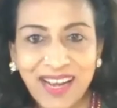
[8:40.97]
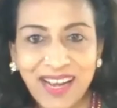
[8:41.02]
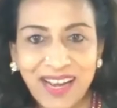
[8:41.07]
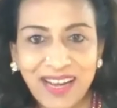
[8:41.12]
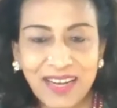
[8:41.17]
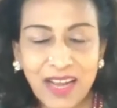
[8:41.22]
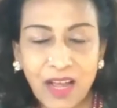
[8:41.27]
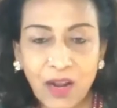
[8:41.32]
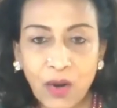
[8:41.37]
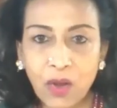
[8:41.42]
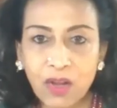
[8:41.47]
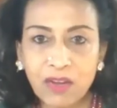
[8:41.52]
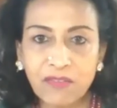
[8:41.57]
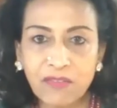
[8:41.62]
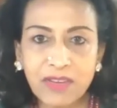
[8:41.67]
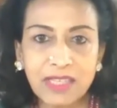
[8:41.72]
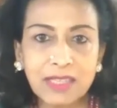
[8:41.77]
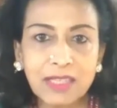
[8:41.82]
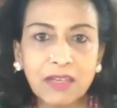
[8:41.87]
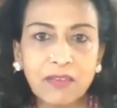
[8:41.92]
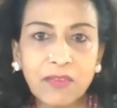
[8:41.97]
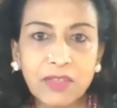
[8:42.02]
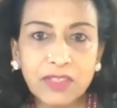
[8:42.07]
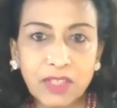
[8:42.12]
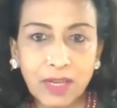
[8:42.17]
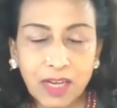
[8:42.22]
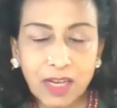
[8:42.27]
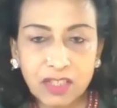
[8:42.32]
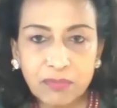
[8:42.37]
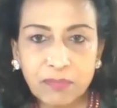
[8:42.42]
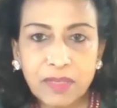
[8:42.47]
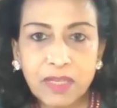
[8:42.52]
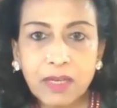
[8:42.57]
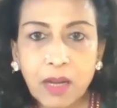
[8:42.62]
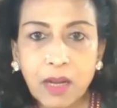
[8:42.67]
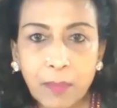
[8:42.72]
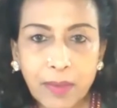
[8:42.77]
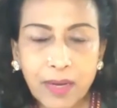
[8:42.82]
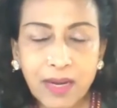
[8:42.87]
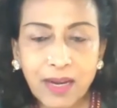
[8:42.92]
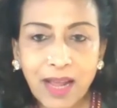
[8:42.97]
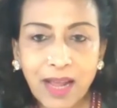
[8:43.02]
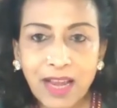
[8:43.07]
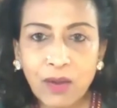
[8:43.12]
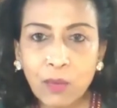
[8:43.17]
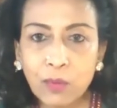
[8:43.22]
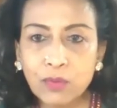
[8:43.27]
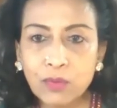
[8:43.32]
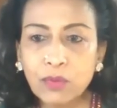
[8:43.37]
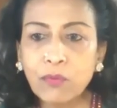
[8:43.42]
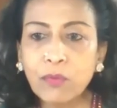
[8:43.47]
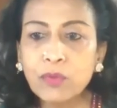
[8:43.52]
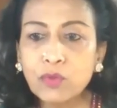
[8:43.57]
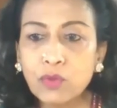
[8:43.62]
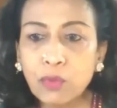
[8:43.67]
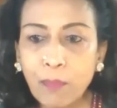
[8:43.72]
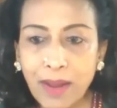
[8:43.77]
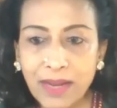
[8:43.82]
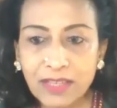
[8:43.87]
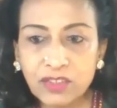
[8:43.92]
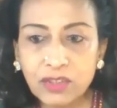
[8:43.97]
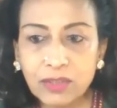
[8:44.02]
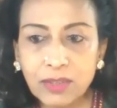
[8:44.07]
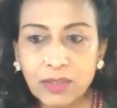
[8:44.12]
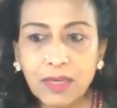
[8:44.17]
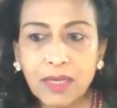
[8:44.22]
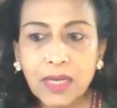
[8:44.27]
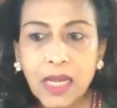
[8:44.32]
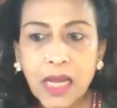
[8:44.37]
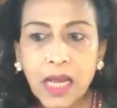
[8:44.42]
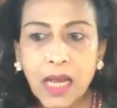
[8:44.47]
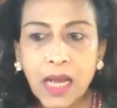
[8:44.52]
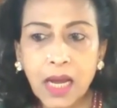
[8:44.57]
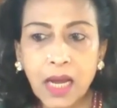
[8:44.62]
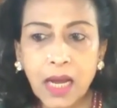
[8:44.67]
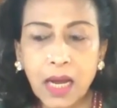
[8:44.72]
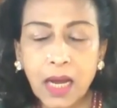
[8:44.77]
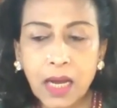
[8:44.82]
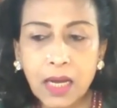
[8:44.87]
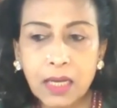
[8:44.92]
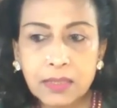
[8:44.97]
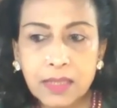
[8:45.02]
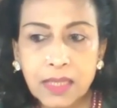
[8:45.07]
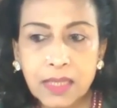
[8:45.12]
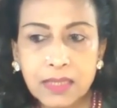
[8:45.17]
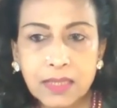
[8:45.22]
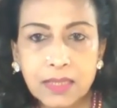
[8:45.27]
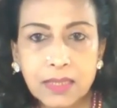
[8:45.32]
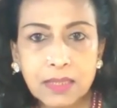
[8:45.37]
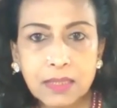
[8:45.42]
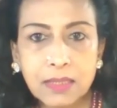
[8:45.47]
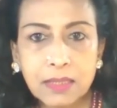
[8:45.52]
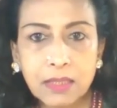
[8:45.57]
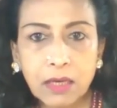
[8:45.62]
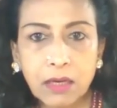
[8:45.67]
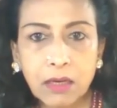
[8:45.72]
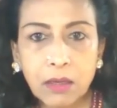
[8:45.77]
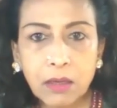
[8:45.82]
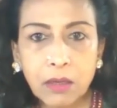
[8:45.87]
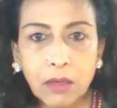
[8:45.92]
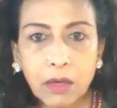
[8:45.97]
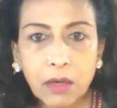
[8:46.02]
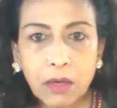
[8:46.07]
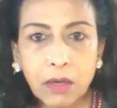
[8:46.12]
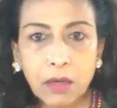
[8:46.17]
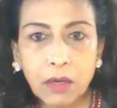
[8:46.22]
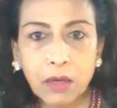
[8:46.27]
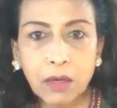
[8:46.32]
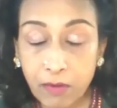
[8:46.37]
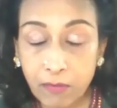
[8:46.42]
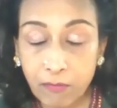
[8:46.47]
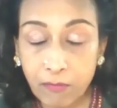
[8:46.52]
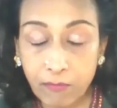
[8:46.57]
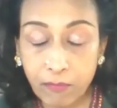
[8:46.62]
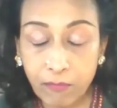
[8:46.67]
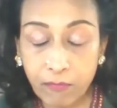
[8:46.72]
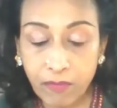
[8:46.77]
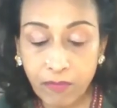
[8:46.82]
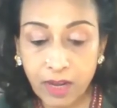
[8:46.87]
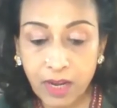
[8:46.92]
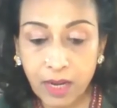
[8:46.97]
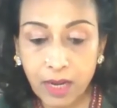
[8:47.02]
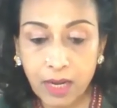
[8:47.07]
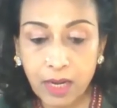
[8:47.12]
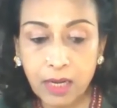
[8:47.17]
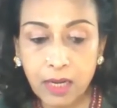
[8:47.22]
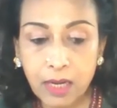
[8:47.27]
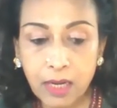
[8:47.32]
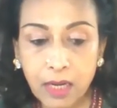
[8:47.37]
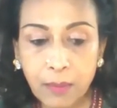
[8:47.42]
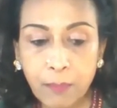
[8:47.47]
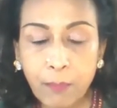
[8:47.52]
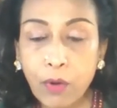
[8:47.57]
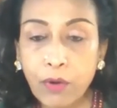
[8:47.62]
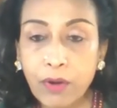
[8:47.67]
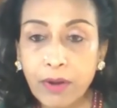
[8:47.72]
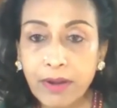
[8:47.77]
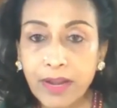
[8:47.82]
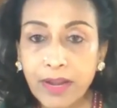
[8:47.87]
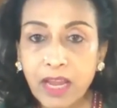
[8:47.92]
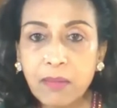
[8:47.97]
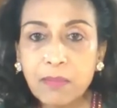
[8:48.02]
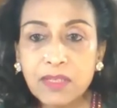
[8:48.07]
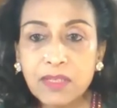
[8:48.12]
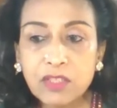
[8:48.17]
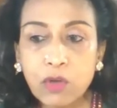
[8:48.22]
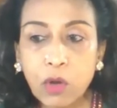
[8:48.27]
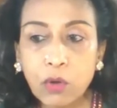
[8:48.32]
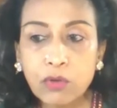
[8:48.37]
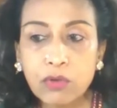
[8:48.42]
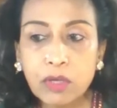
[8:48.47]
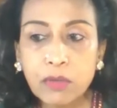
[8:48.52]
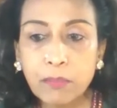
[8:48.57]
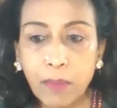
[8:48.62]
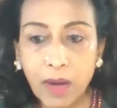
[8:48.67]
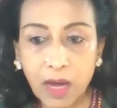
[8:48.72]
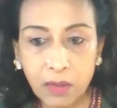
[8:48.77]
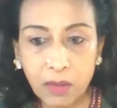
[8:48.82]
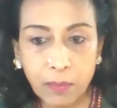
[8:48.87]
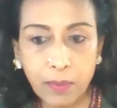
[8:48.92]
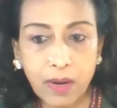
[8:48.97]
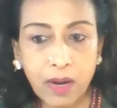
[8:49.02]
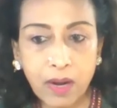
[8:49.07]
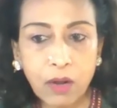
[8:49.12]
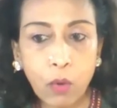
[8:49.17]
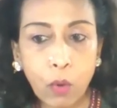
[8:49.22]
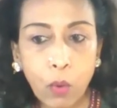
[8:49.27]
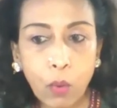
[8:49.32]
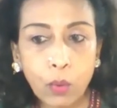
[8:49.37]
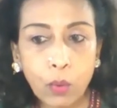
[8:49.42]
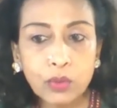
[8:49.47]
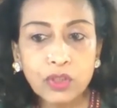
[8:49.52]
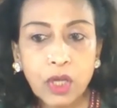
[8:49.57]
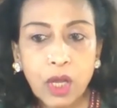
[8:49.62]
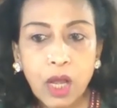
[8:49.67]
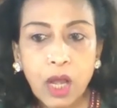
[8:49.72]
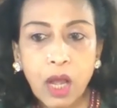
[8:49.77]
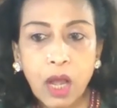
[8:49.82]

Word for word: and along with uh, Vijay Lakshmi Ramanan, I also want to mention uh, that uh, a uh, very uh, important name is Dr. Barbara Ghosh,